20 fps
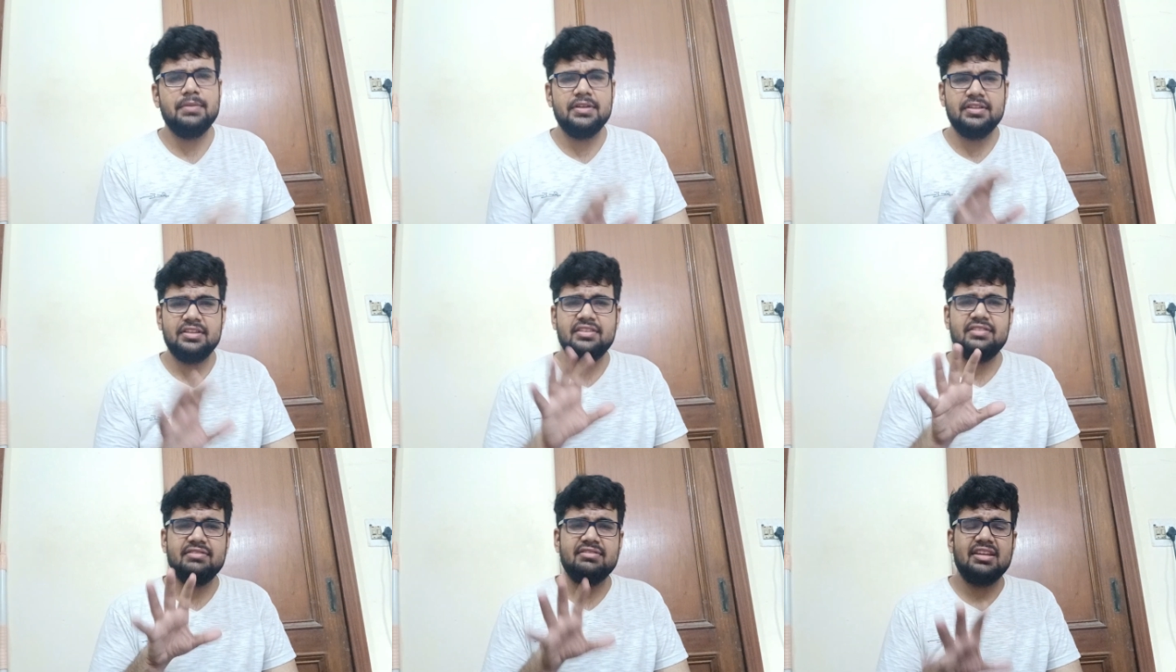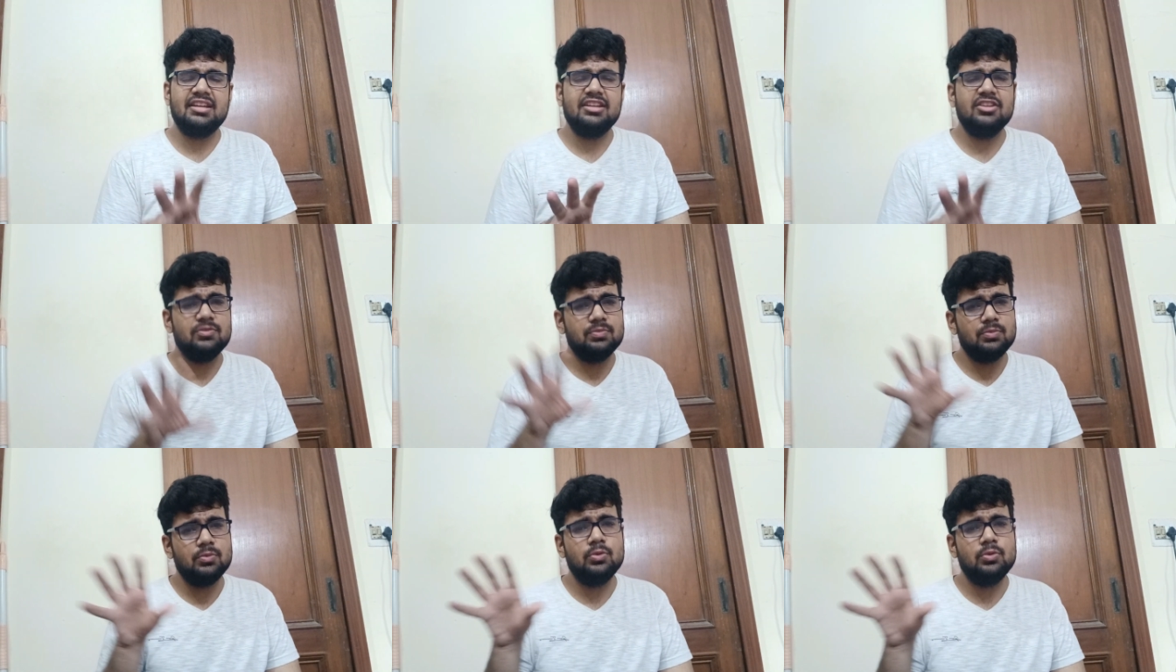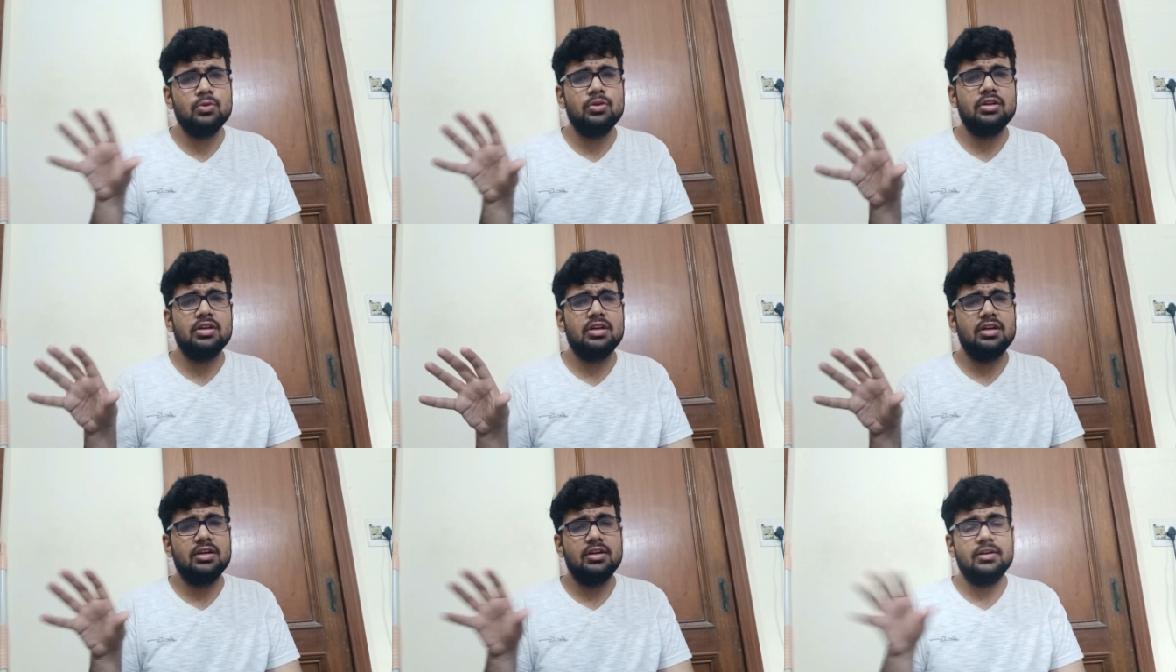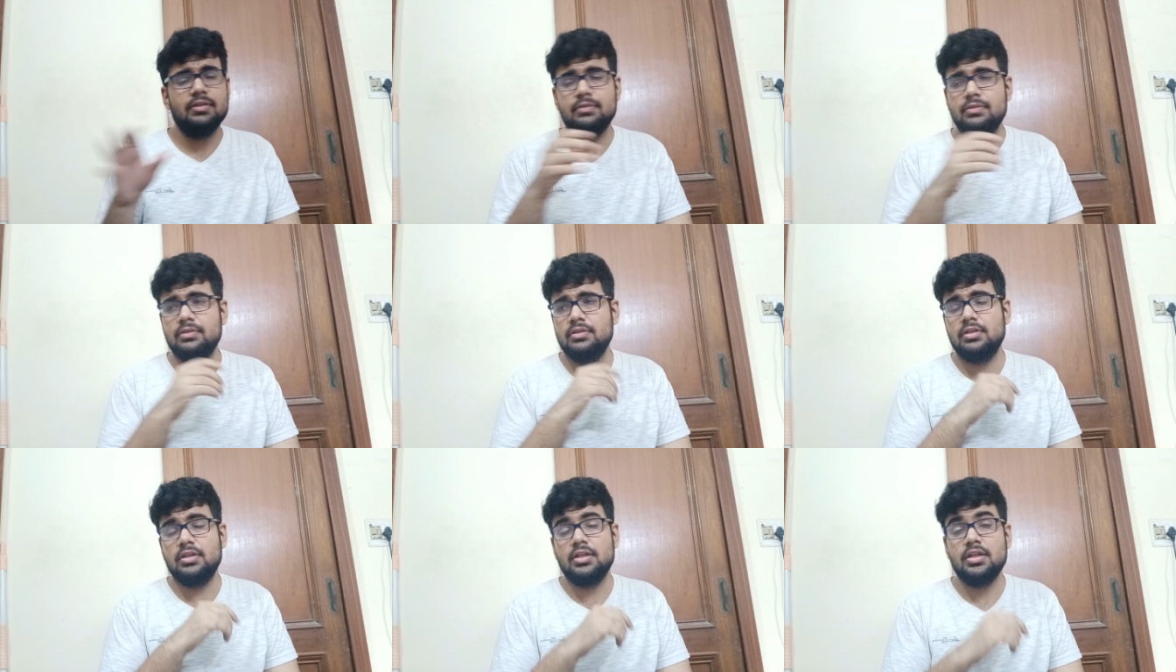But this channel is more uh,
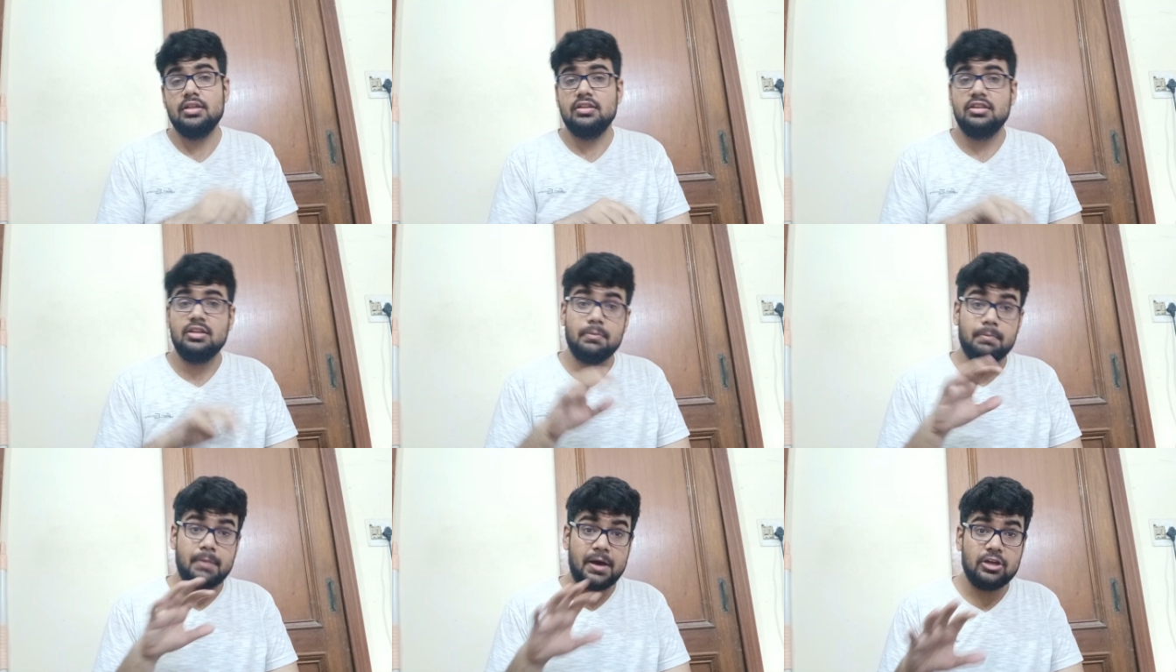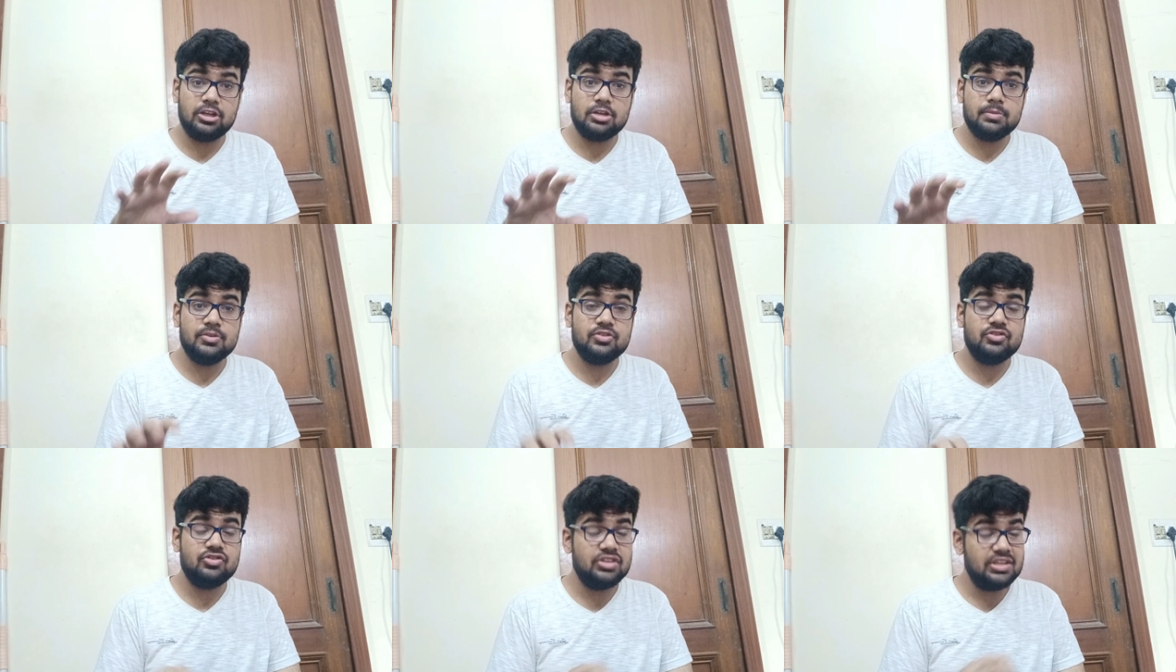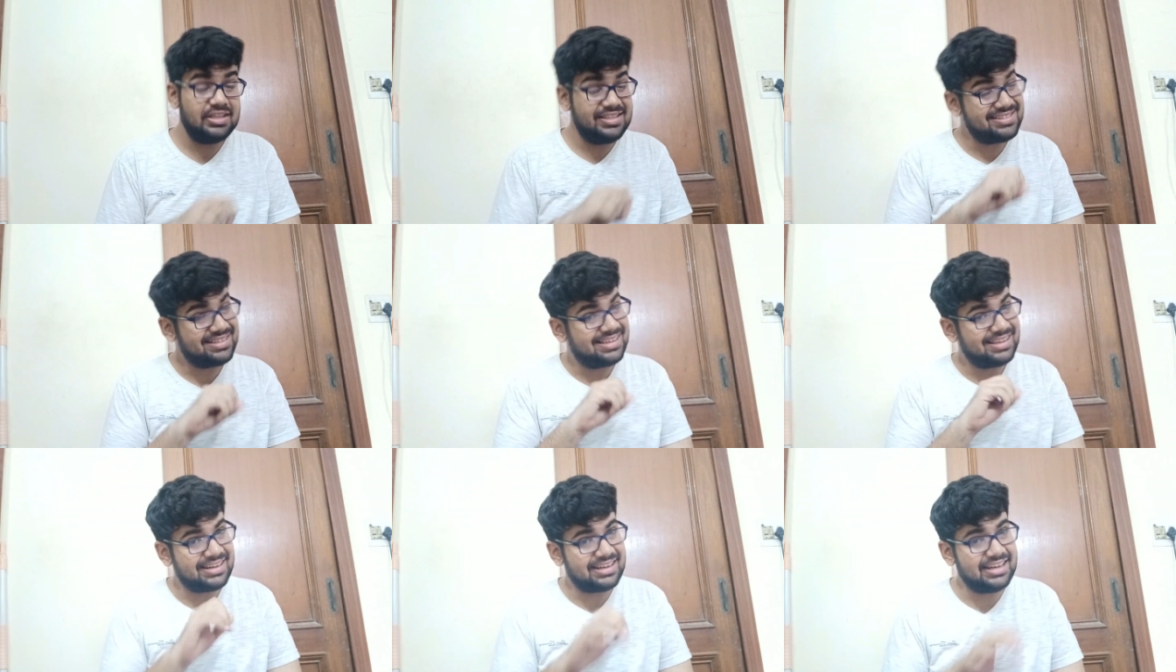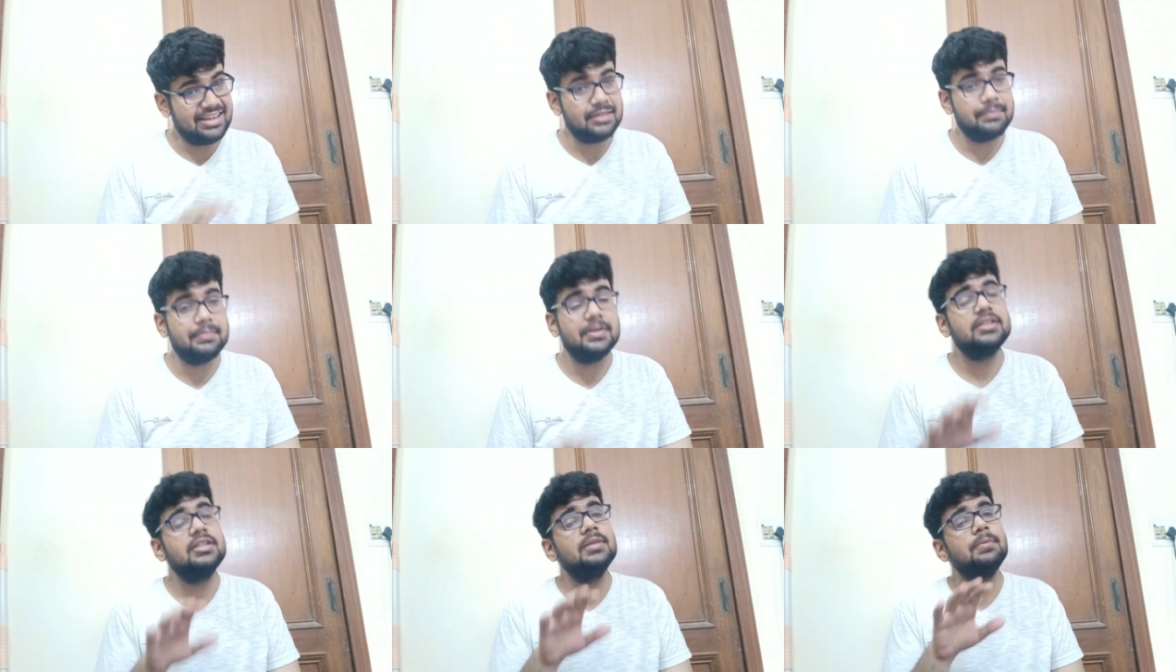the biochemistry is
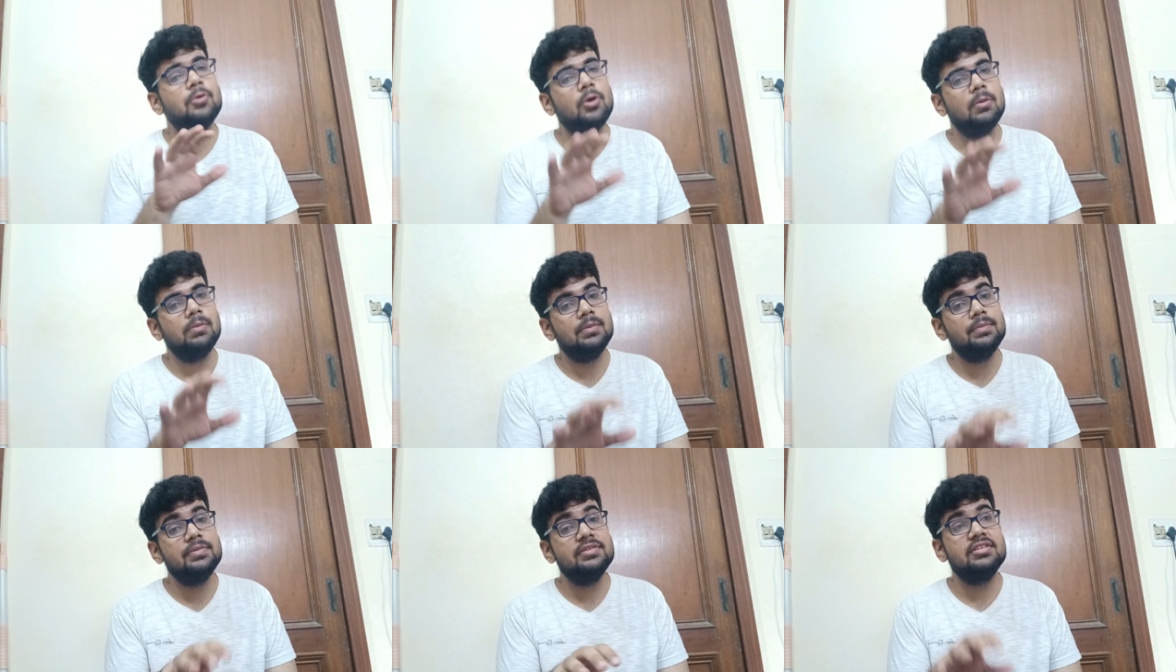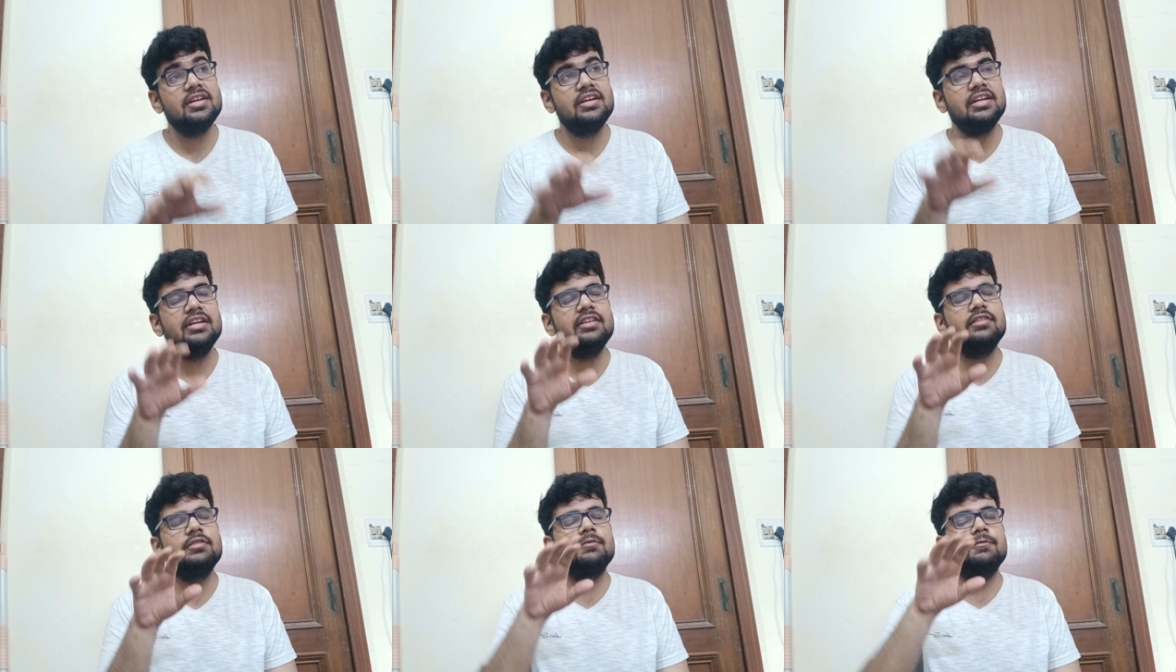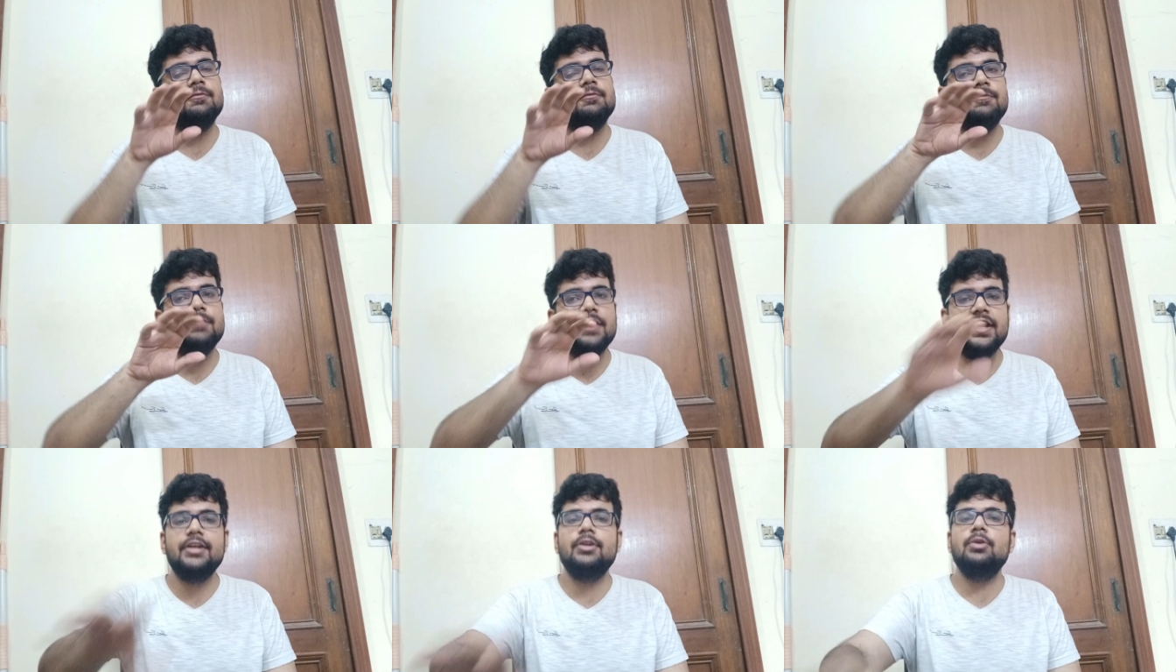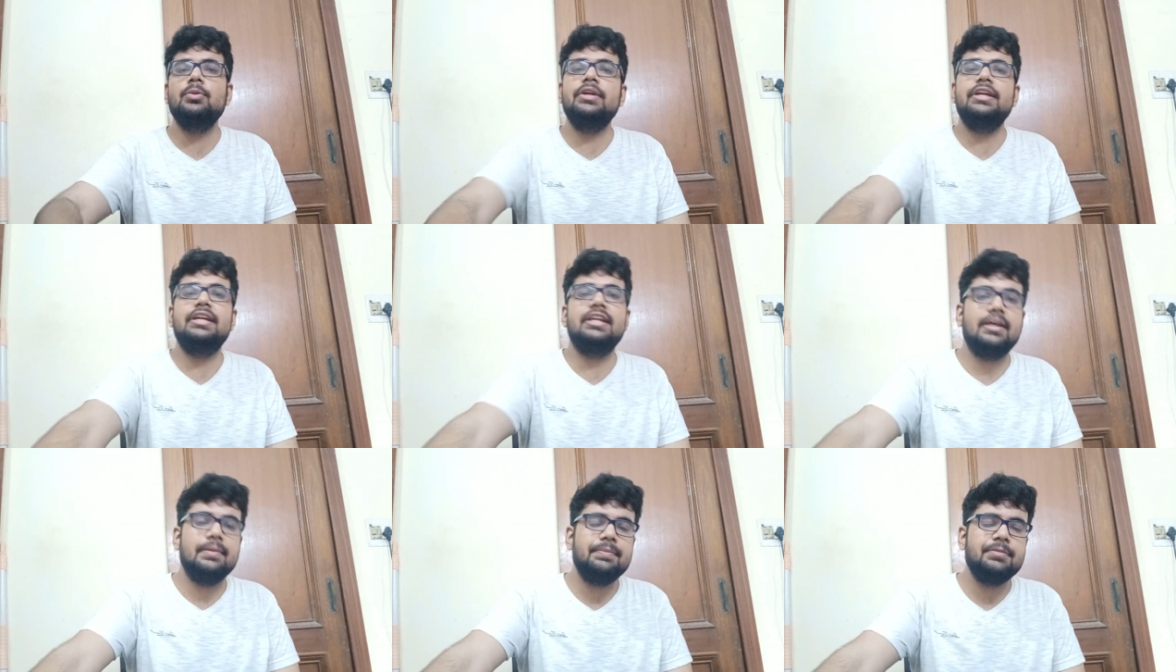great, but the problem is that it's way too
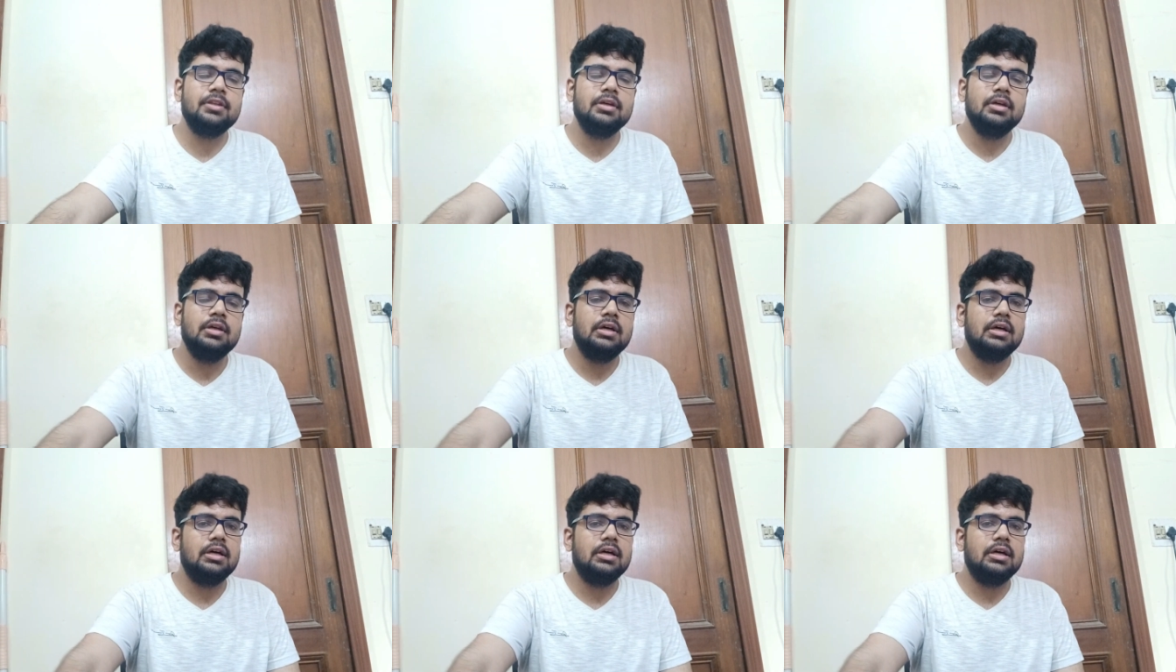in depth.